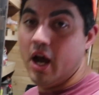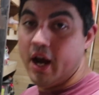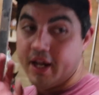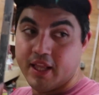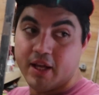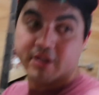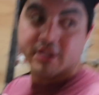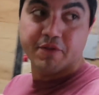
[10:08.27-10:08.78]

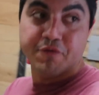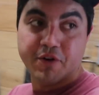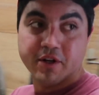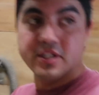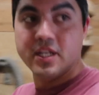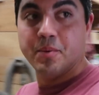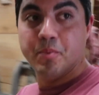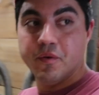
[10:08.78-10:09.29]
right, that was the
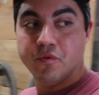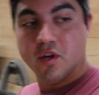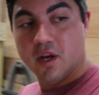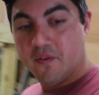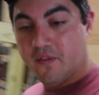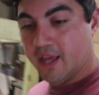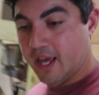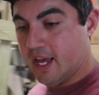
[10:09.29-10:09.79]
first time we've
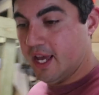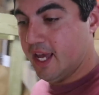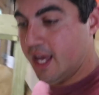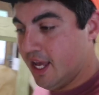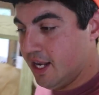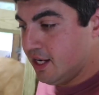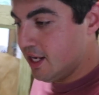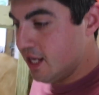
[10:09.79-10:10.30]
done that,
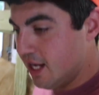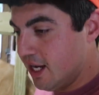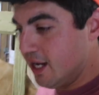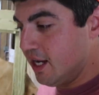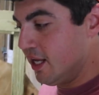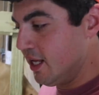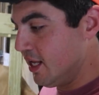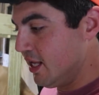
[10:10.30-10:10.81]
and...
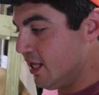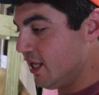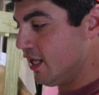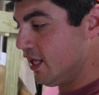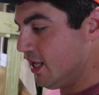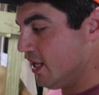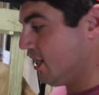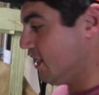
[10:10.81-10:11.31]
All